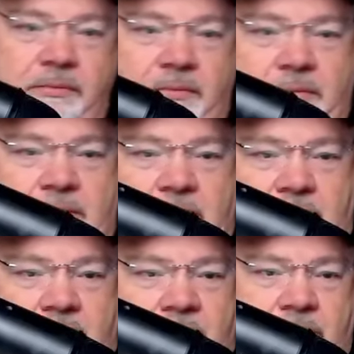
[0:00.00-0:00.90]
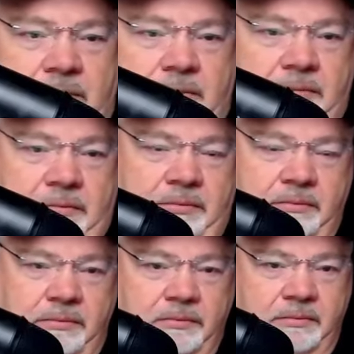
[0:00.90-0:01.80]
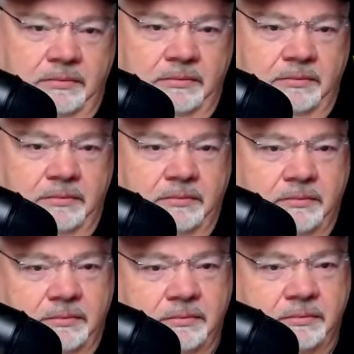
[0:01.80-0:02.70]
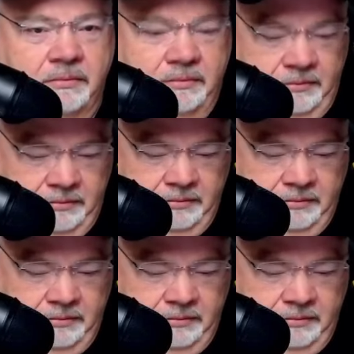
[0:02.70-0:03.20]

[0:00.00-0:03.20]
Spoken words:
No words are spoken by the person on screen.